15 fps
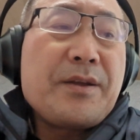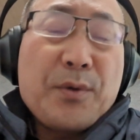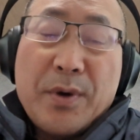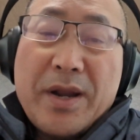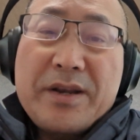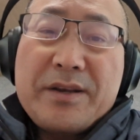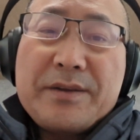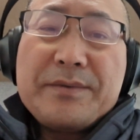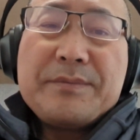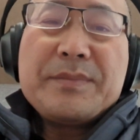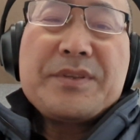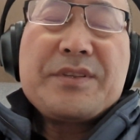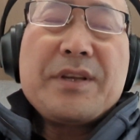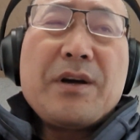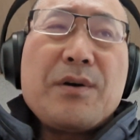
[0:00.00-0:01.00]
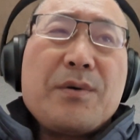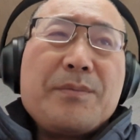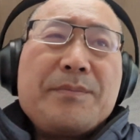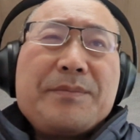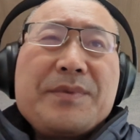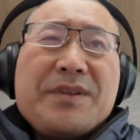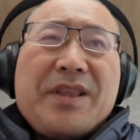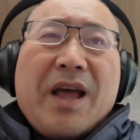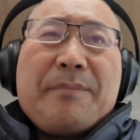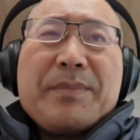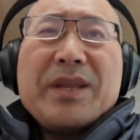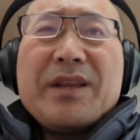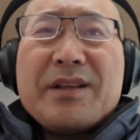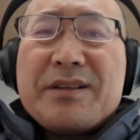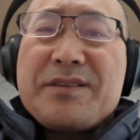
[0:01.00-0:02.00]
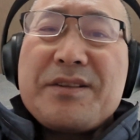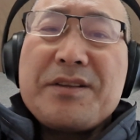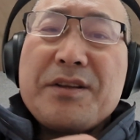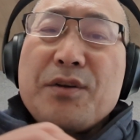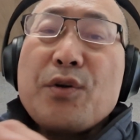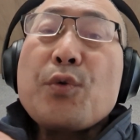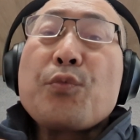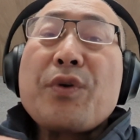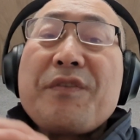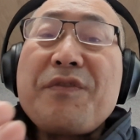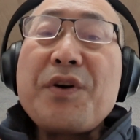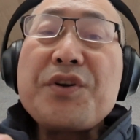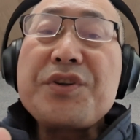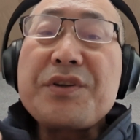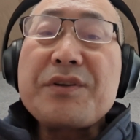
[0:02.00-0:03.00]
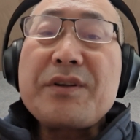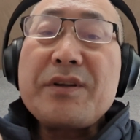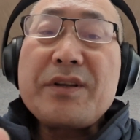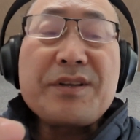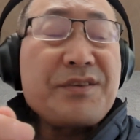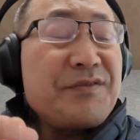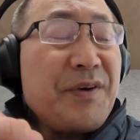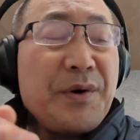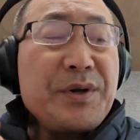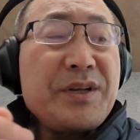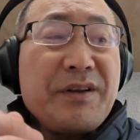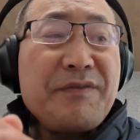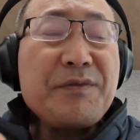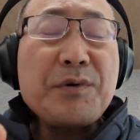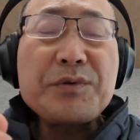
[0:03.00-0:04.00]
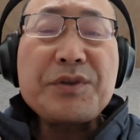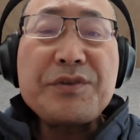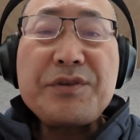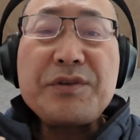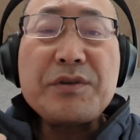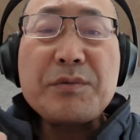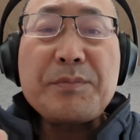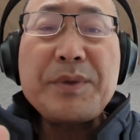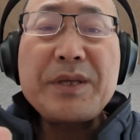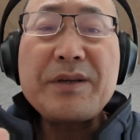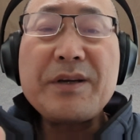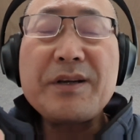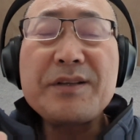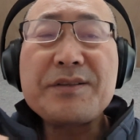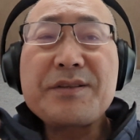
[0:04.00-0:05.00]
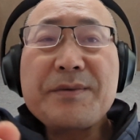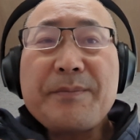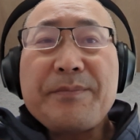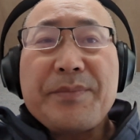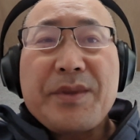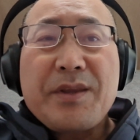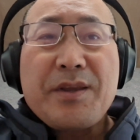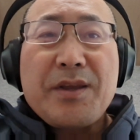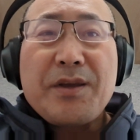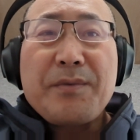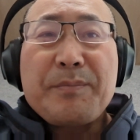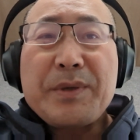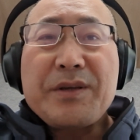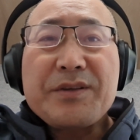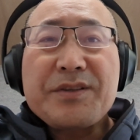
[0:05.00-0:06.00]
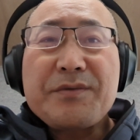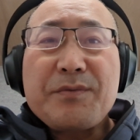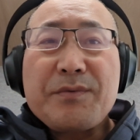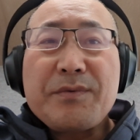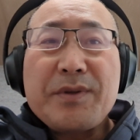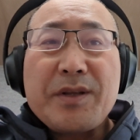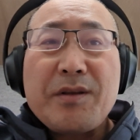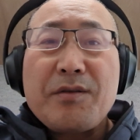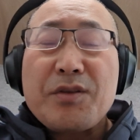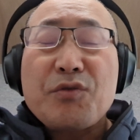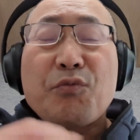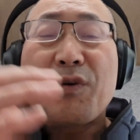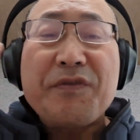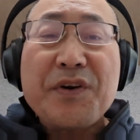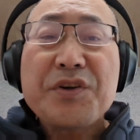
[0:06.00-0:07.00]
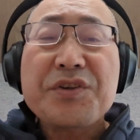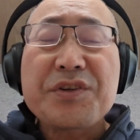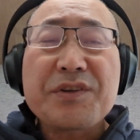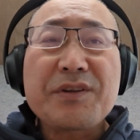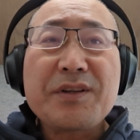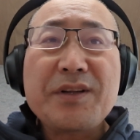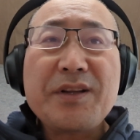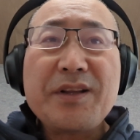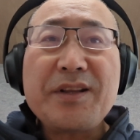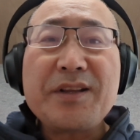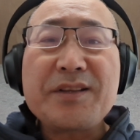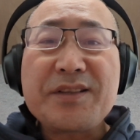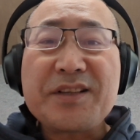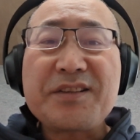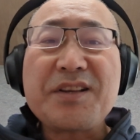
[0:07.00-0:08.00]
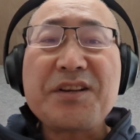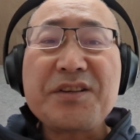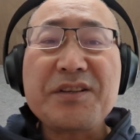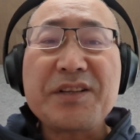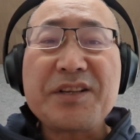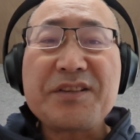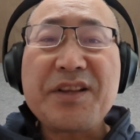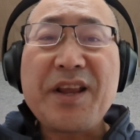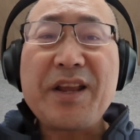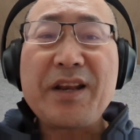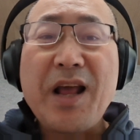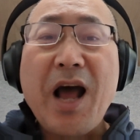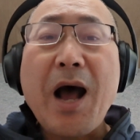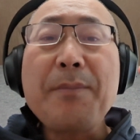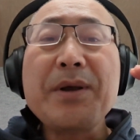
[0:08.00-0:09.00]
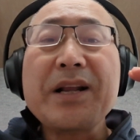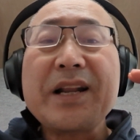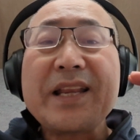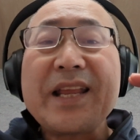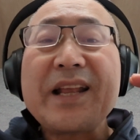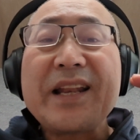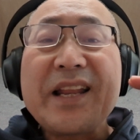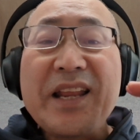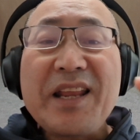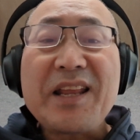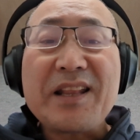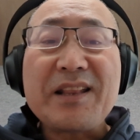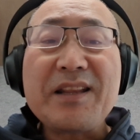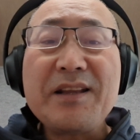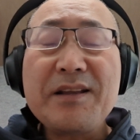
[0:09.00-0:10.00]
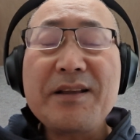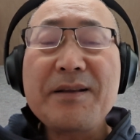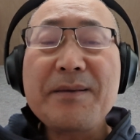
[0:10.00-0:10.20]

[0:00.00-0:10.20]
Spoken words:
right? So that means reversion is very difficult to do because reversion is essentially saying I'm going to get in